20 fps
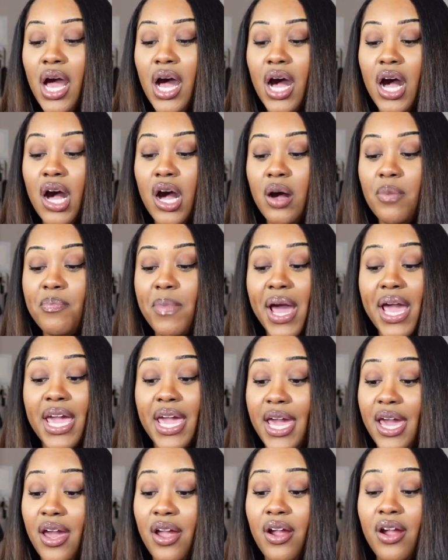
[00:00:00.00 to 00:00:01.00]
My
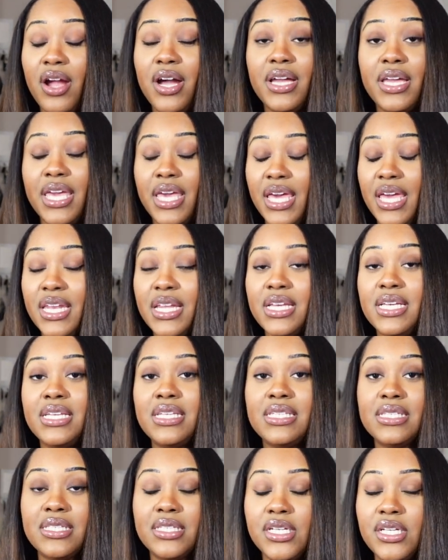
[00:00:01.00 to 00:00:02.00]
hair, again,
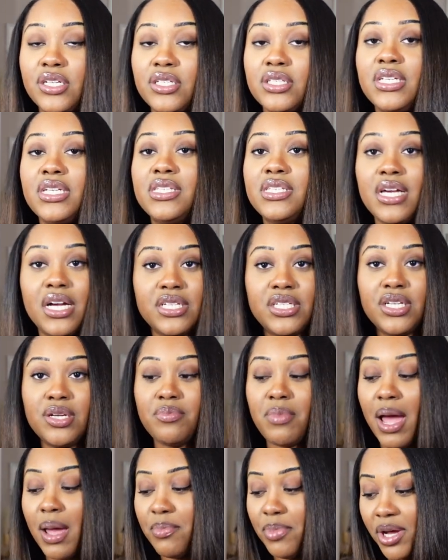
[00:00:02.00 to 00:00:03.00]
is literally touching
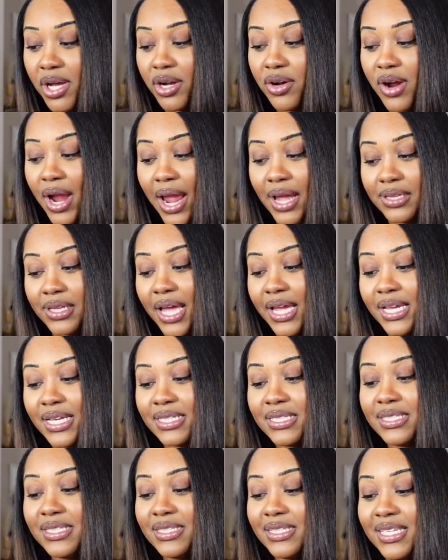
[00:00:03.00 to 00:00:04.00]
my butt crack. Like,
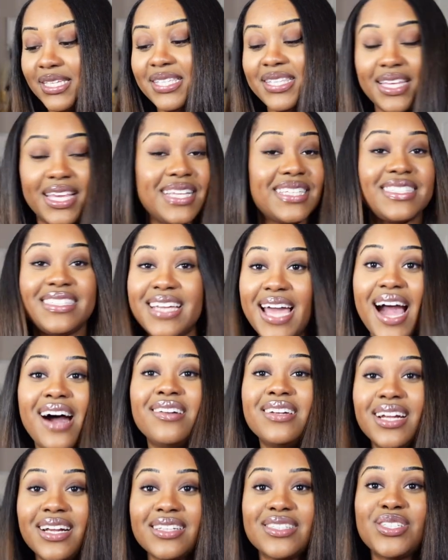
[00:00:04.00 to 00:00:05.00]
it's
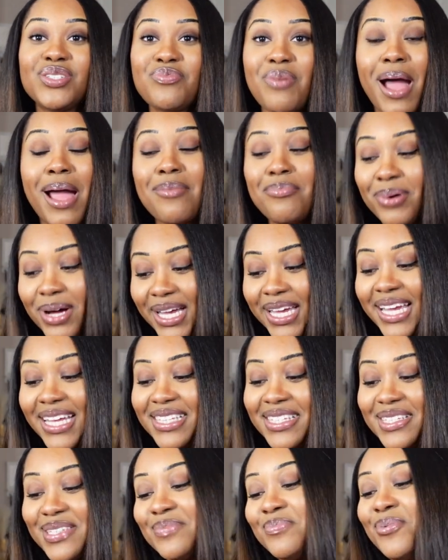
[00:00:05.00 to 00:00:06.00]
down there to my butt
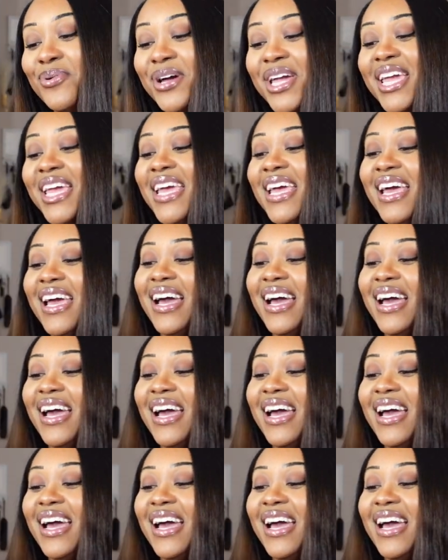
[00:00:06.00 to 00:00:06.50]
at this point.